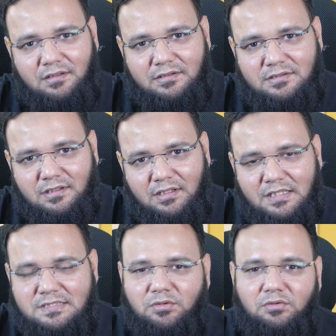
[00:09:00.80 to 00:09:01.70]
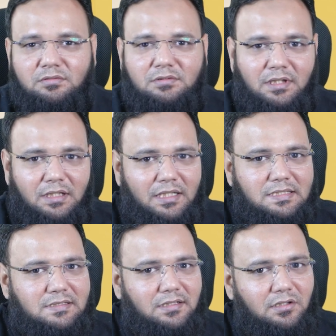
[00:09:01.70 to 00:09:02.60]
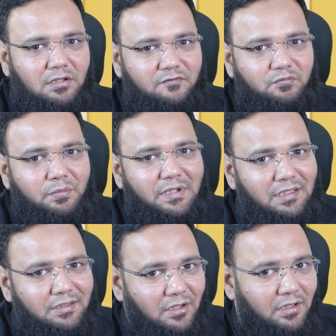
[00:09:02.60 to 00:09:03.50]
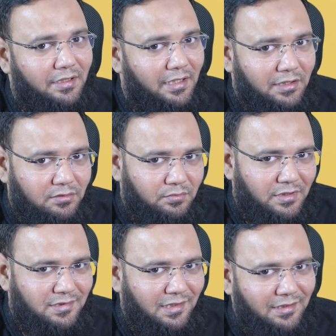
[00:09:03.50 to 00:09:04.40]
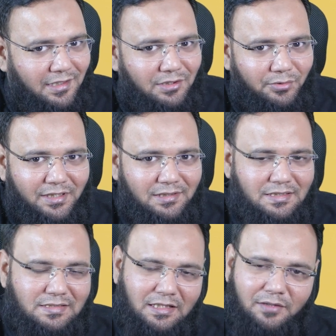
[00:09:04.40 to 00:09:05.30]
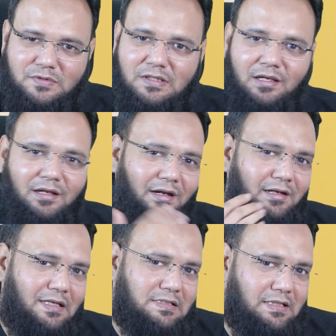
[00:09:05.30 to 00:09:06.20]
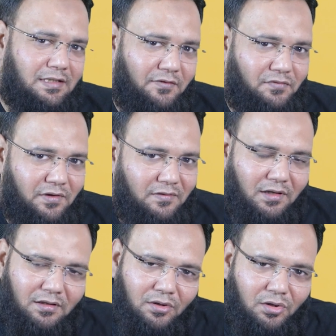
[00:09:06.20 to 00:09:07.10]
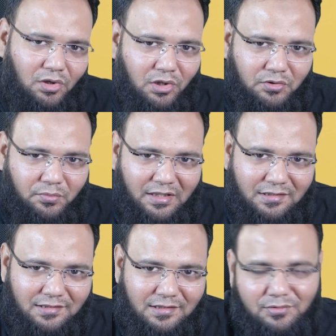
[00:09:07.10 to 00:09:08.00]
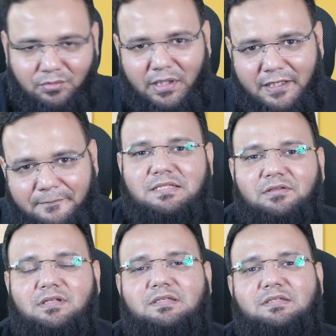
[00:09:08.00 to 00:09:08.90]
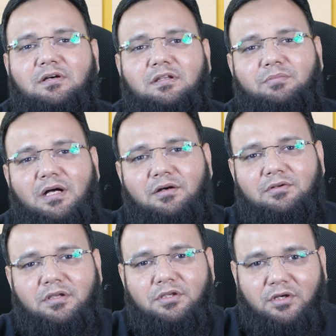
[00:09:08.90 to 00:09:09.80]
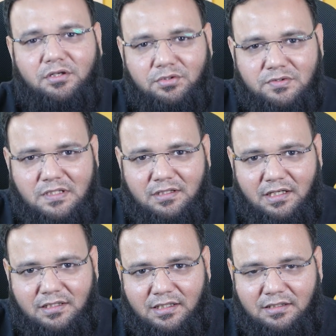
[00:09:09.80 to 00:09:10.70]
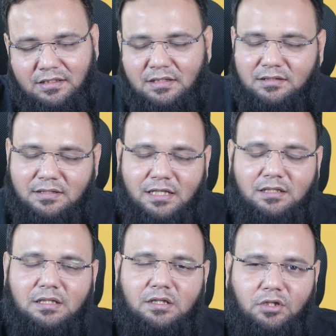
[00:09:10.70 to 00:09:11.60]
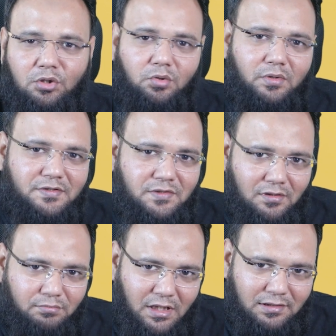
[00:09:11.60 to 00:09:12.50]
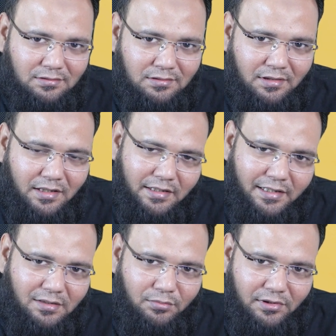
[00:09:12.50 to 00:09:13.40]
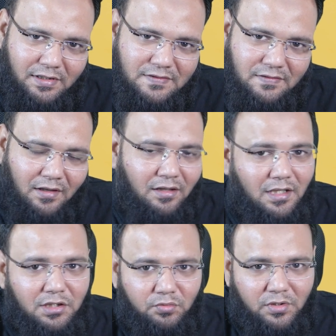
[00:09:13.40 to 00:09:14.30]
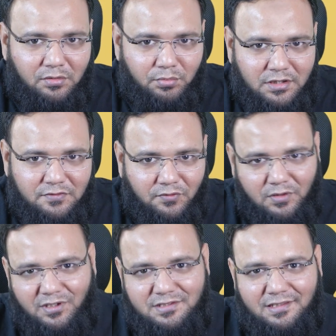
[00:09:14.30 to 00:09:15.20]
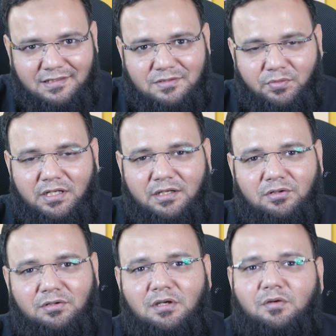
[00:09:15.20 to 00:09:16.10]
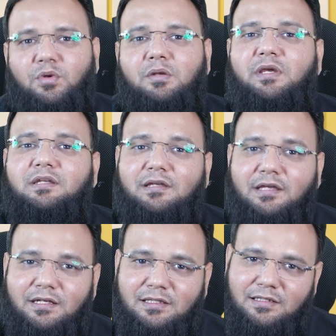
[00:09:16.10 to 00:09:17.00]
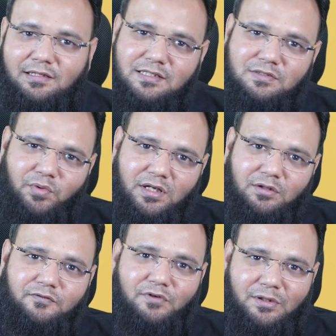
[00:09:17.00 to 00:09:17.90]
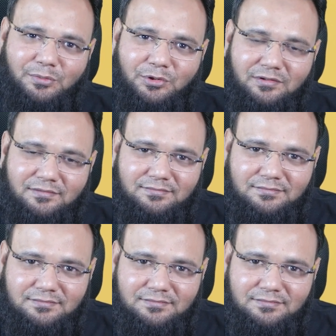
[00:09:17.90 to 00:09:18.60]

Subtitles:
launched. So instead of me logging into machine and doing the steps, it has done everything automated way. So this is all about your user data that lowers your burden in AWS. Thank you very much for watching this video. We'll meet again in the next video for more.